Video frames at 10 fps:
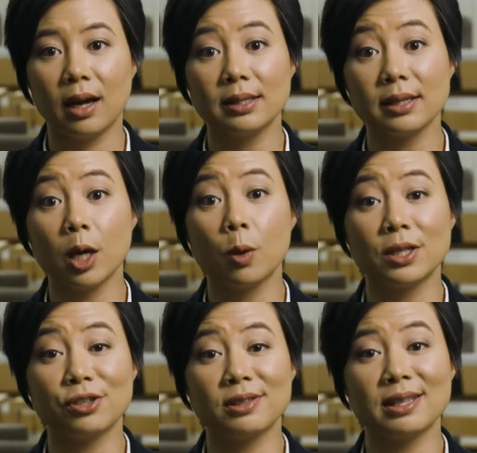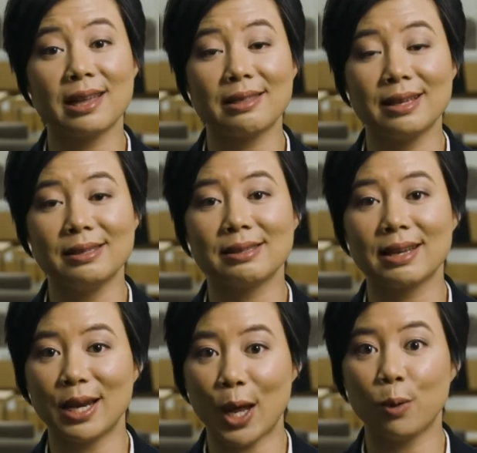Asking questions like this
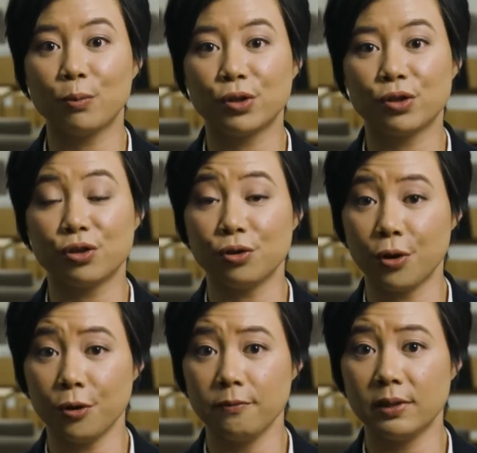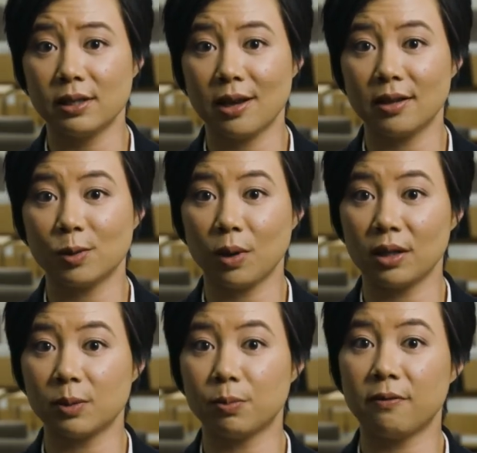can help reduce nerves, as
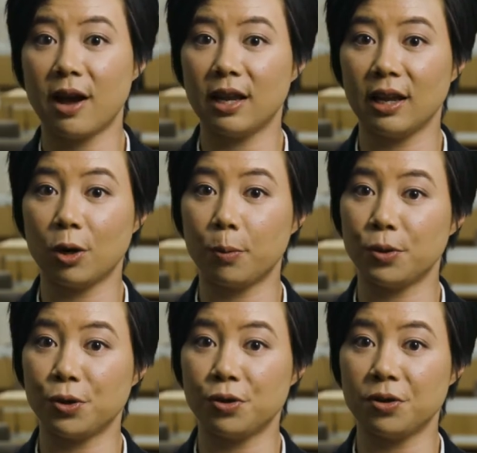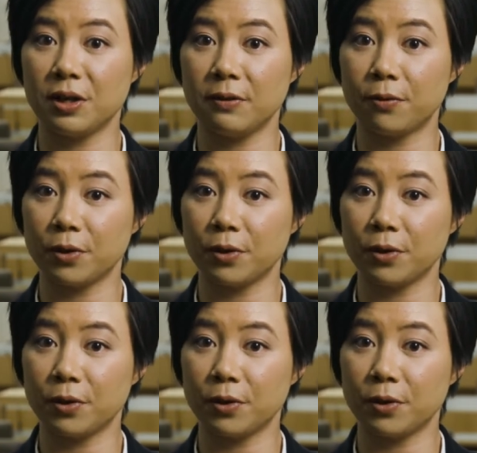well as providing an opportunity for